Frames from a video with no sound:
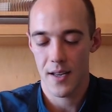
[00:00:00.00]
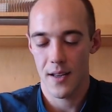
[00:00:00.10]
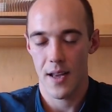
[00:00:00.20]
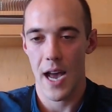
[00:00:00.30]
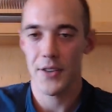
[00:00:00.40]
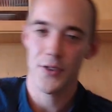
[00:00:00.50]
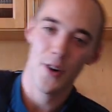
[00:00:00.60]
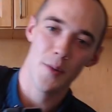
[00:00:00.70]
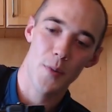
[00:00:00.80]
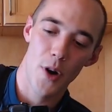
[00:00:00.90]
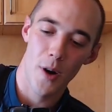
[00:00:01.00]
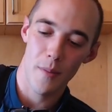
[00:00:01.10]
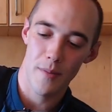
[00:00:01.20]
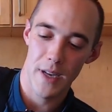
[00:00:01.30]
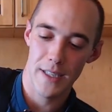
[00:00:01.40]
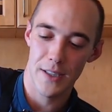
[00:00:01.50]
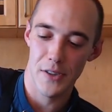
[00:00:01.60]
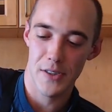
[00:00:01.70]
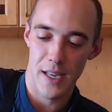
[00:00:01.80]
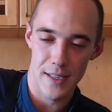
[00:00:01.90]
as you're on a berm, it still
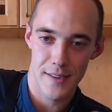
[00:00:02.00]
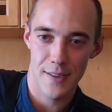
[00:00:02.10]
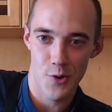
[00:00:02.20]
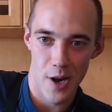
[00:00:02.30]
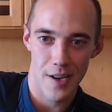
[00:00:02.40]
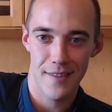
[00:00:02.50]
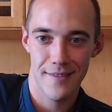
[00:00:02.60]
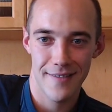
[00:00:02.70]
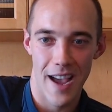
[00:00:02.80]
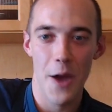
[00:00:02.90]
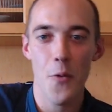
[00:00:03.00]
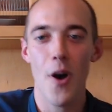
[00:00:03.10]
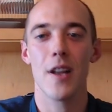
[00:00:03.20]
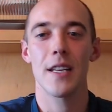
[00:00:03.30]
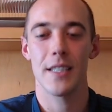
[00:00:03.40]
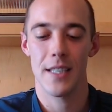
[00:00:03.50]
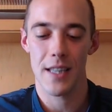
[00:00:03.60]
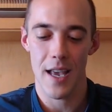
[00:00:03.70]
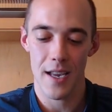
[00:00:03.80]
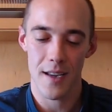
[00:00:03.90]
stays straight. I want it to
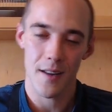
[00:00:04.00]
like